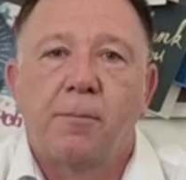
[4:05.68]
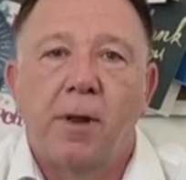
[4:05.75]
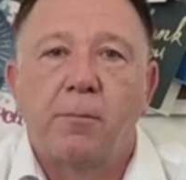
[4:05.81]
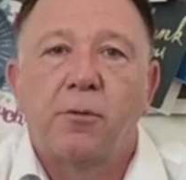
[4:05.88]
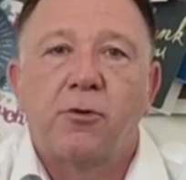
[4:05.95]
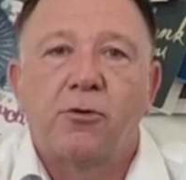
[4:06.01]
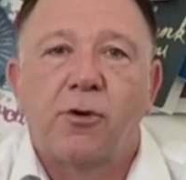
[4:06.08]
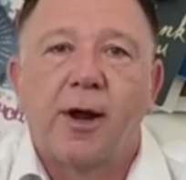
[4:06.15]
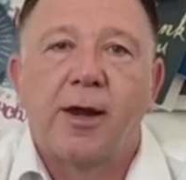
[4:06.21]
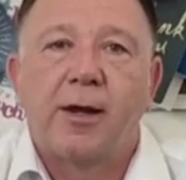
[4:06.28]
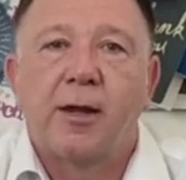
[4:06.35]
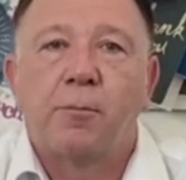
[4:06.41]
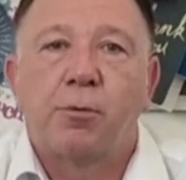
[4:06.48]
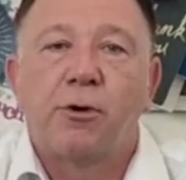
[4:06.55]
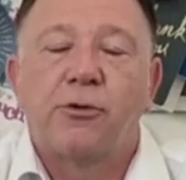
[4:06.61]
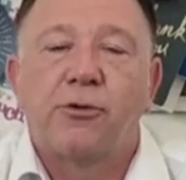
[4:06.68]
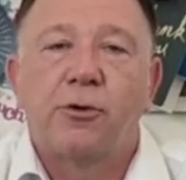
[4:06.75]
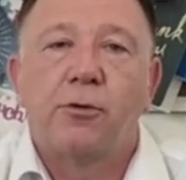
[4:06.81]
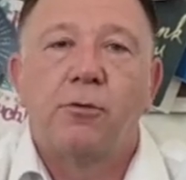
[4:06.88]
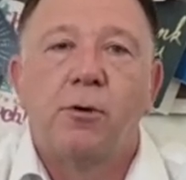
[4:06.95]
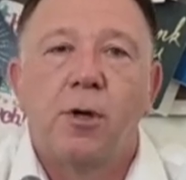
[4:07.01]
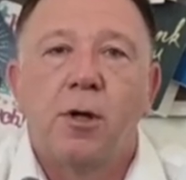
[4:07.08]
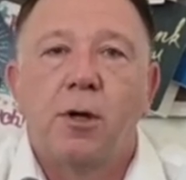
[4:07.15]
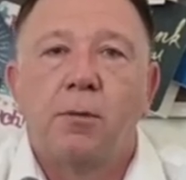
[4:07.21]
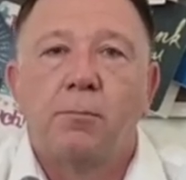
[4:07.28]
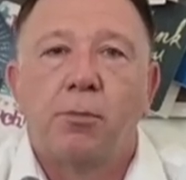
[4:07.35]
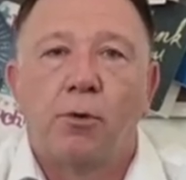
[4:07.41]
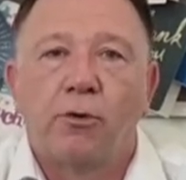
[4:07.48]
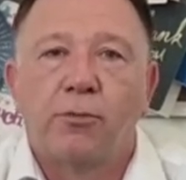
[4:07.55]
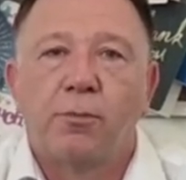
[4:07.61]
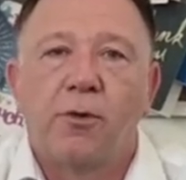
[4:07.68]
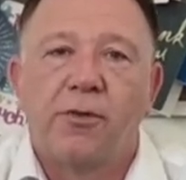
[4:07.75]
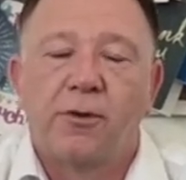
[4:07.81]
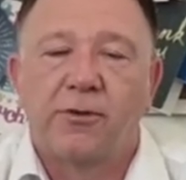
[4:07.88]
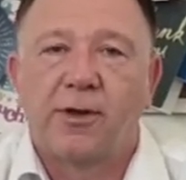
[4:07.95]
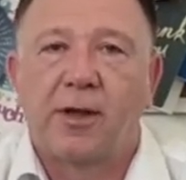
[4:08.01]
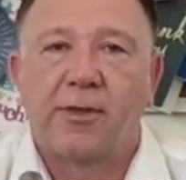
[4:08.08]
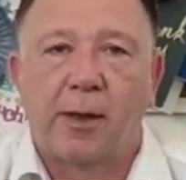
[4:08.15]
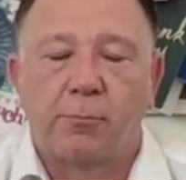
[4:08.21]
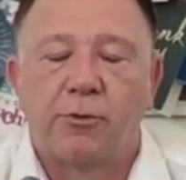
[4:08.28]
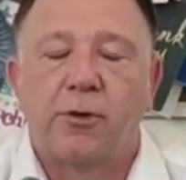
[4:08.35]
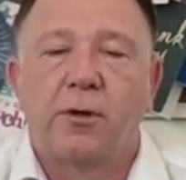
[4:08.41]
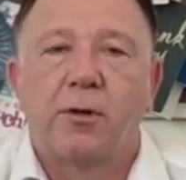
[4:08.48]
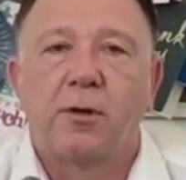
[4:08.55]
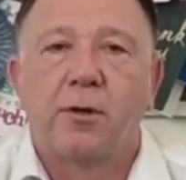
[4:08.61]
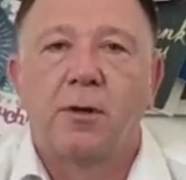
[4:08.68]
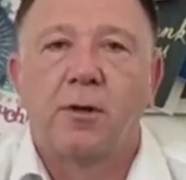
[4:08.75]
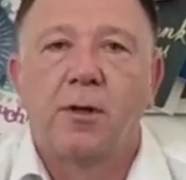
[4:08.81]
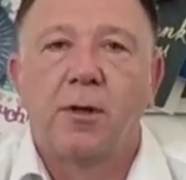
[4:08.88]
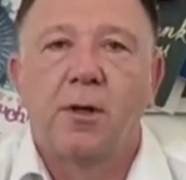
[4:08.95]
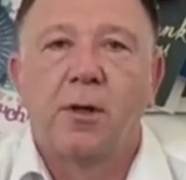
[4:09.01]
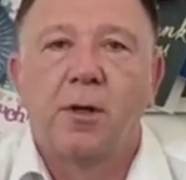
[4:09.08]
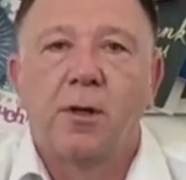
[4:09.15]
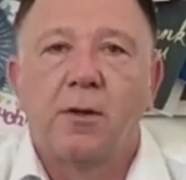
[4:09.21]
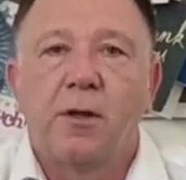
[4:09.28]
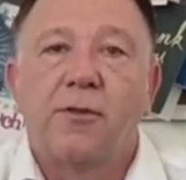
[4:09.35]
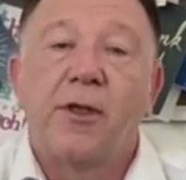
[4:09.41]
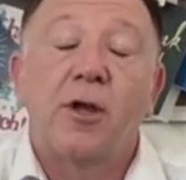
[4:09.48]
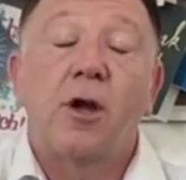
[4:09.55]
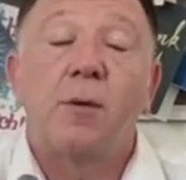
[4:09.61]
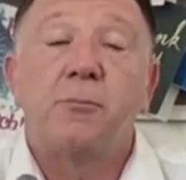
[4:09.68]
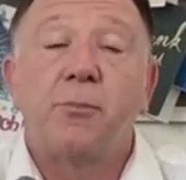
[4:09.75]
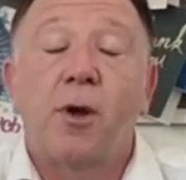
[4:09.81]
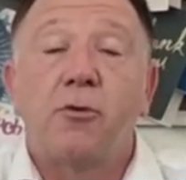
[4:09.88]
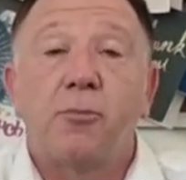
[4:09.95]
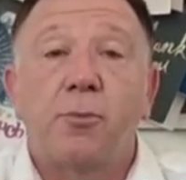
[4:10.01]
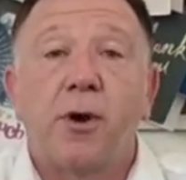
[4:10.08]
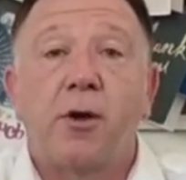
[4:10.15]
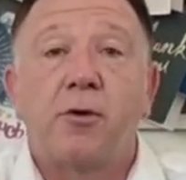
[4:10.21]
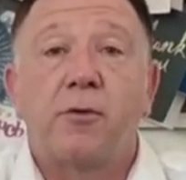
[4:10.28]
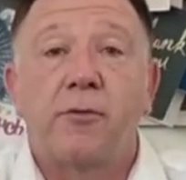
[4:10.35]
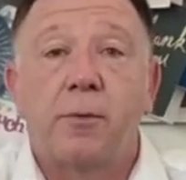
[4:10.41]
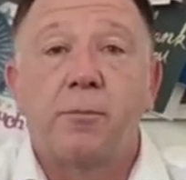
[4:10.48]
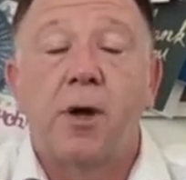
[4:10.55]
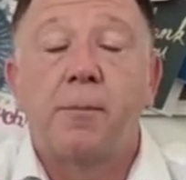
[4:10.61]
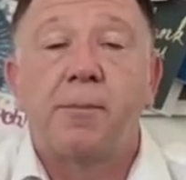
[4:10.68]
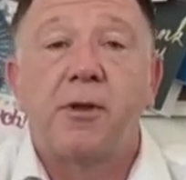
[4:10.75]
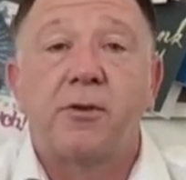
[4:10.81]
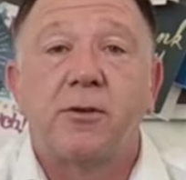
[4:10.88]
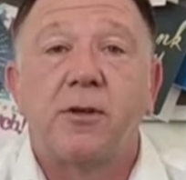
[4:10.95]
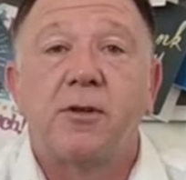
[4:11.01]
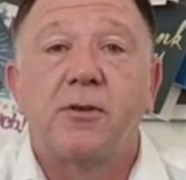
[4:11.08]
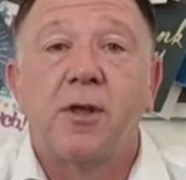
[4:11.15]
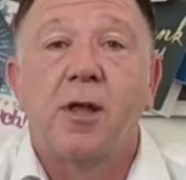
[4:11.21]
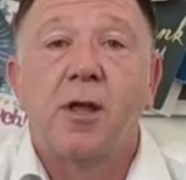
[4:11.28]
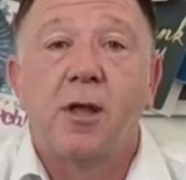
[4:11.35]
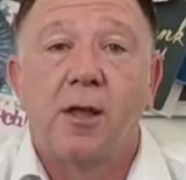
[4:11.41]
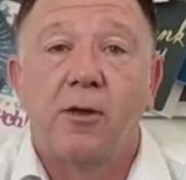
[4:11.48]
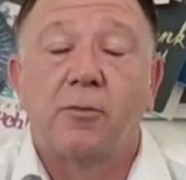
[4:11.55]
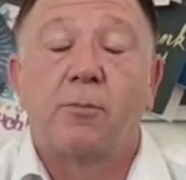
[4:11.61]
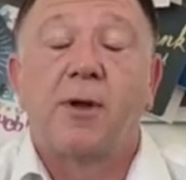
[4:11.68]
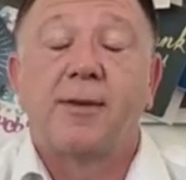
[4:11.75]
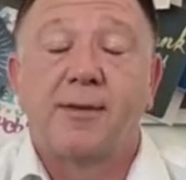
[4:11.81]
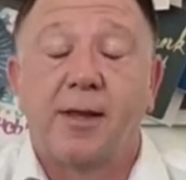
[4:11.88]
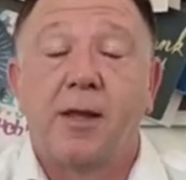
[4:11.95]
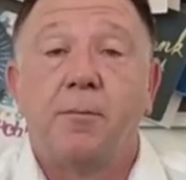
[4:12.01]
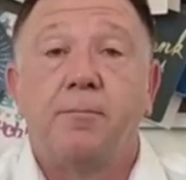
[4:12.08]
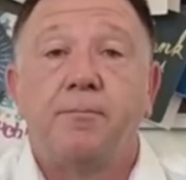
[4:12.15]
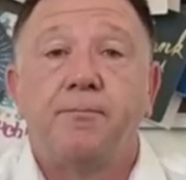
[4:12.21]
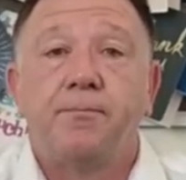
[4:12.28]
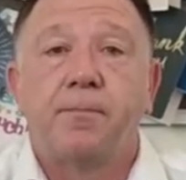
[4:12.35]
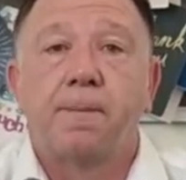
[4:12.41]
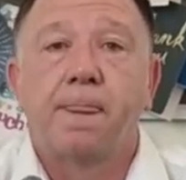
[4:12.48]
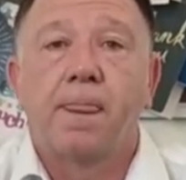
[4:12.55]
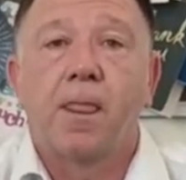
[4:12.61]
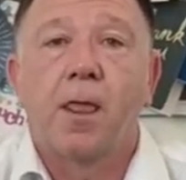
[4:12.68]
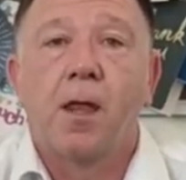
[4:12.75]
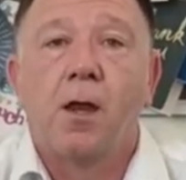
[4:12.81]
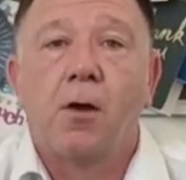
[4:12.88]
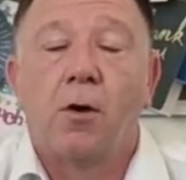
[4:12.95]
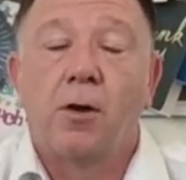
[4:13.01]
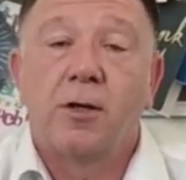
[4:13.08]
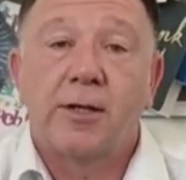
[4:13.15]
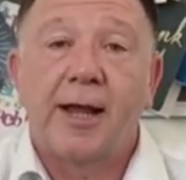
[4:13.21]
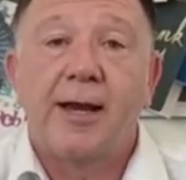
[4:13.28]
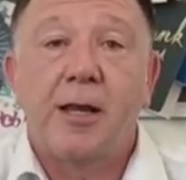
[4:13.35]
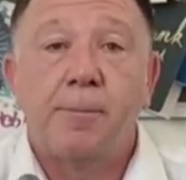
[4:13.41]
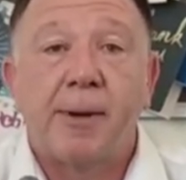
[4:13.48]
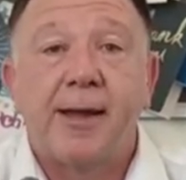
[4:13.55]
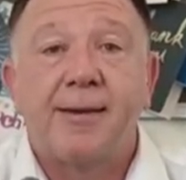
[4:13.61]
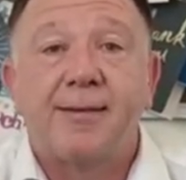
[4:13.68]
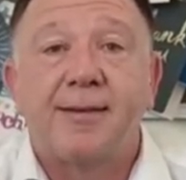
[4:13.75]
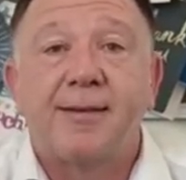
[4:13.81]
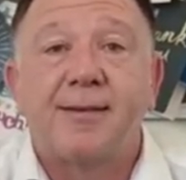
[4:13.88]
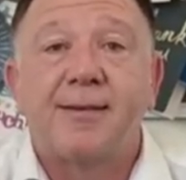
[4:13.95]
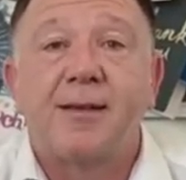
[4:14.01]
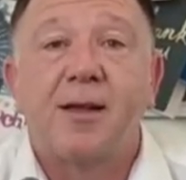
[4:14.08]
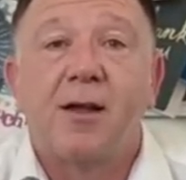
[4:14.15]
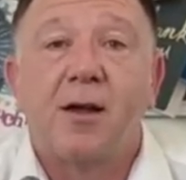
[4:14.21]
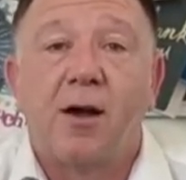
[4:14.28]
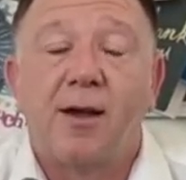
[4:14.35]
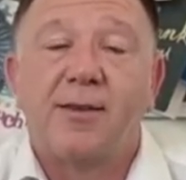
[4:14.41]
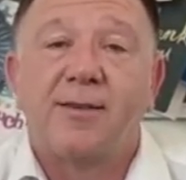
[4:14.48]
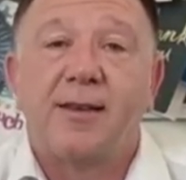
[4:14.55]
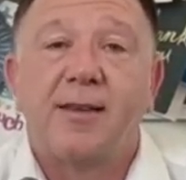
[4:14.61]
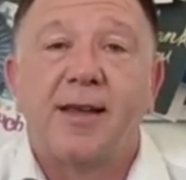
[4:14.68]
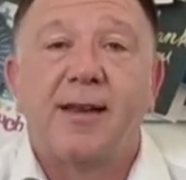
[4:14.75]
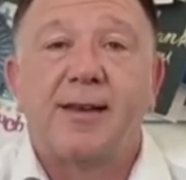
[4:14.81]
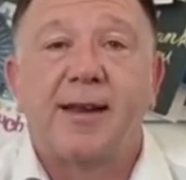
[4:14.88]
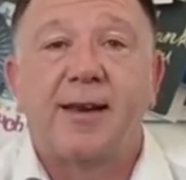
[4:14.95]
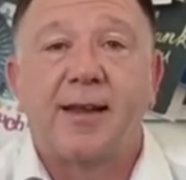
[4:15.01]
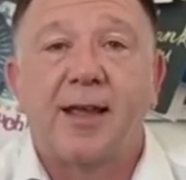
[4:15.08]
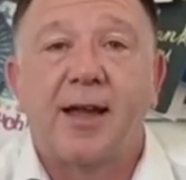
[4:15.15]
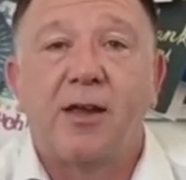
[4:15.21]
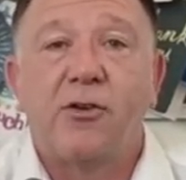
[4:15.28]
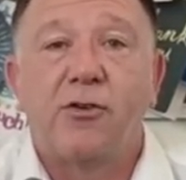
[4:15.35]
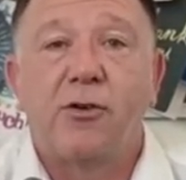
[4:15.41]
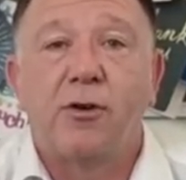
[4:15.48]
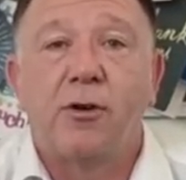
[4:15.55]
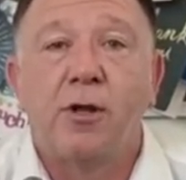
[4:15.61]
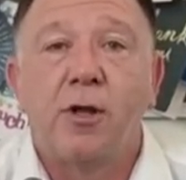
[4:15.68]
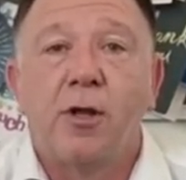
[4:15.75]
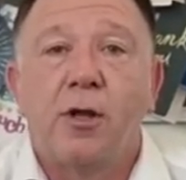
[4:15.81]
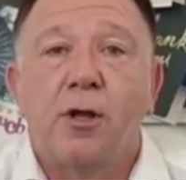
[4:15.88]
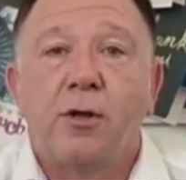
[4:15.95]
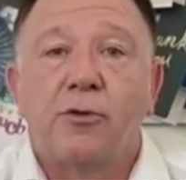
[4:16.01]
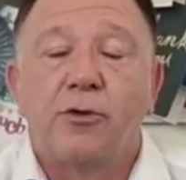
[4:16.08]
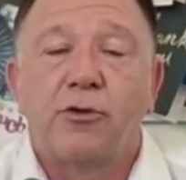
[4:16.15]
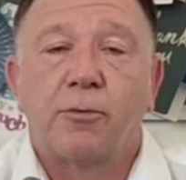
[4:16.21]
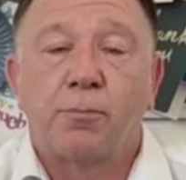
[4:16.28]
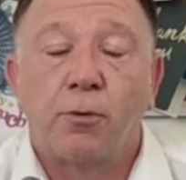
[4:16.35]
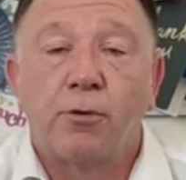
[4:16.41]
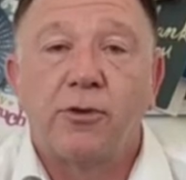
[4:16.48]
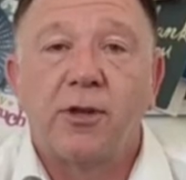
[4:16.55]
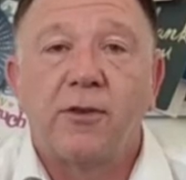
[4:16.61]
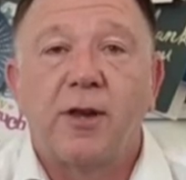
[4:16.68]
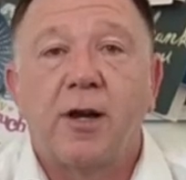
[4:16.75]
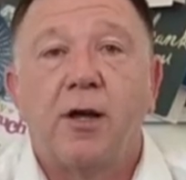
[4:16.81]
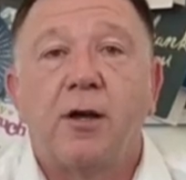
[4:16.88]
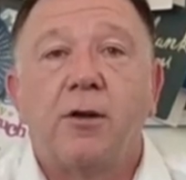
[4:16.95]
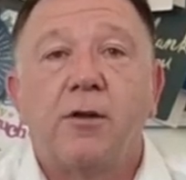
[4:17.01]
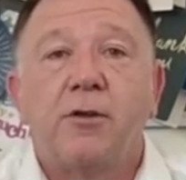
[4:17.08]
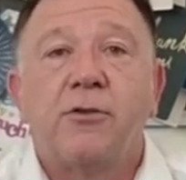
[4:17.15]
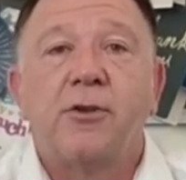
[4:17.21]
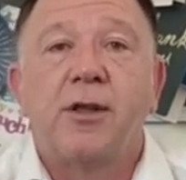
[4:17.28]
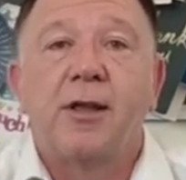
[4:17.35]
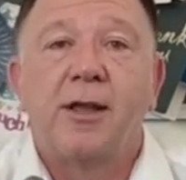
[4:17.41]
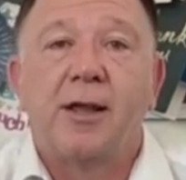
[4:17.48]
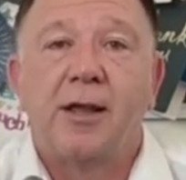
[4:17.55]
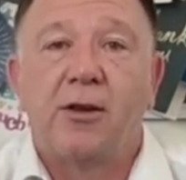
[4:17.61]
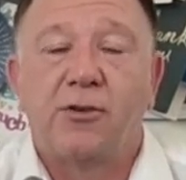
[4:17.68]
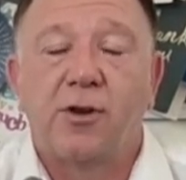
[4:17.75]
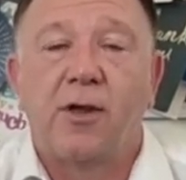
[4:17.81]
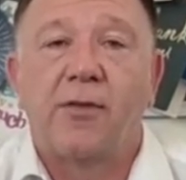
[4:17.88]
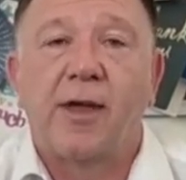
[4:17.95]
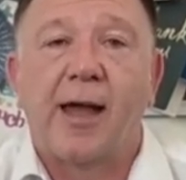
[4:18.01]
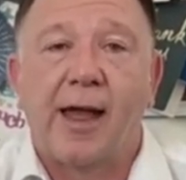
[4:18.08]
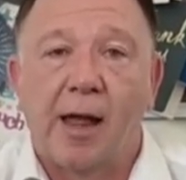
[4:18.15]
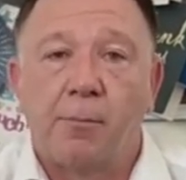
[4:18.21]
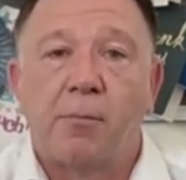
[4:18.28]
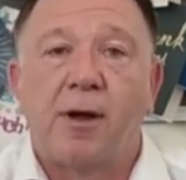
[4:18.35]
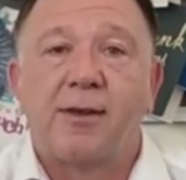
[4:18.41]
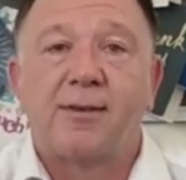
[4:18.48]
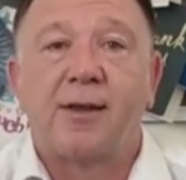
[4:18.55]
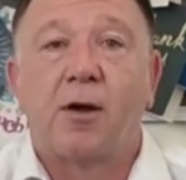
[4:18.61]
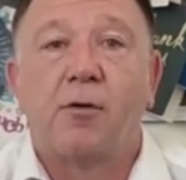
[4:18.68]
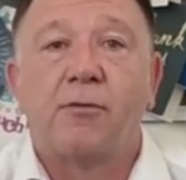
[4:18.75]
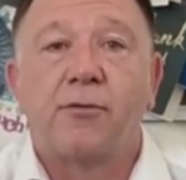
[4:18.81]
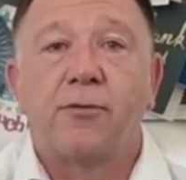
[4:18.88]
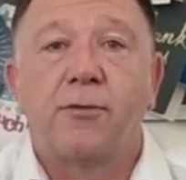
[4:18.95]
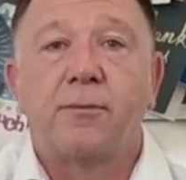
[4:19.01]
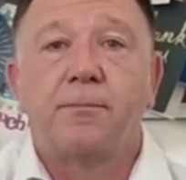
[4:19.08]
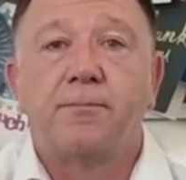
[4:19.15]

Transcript: Pitman Training, Bristol, Portsmouth and Southampton. The thing I'm most proud of in my business is my team. On a daily basis, I see their dedication to supporting the learners, each other and myself.